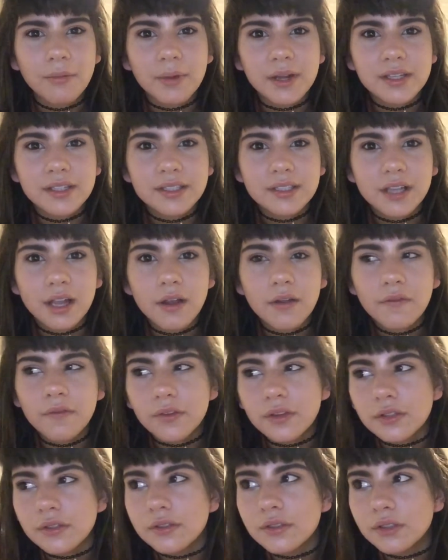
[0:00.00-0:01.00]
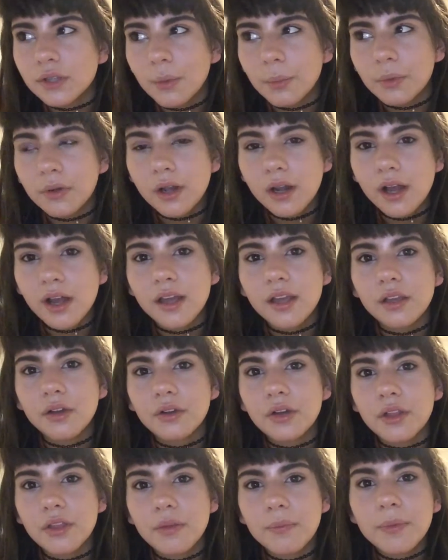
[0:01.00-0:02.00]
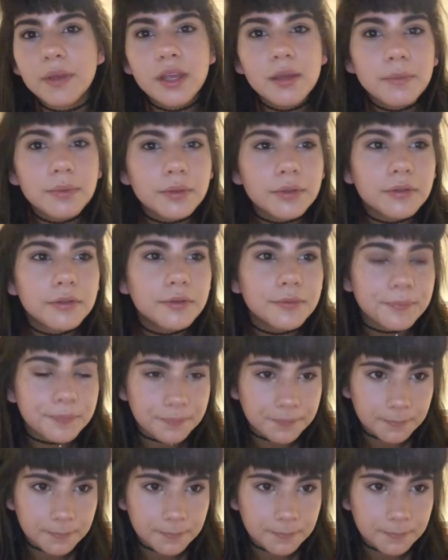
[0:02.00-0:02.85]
on myself and stop relying on other people.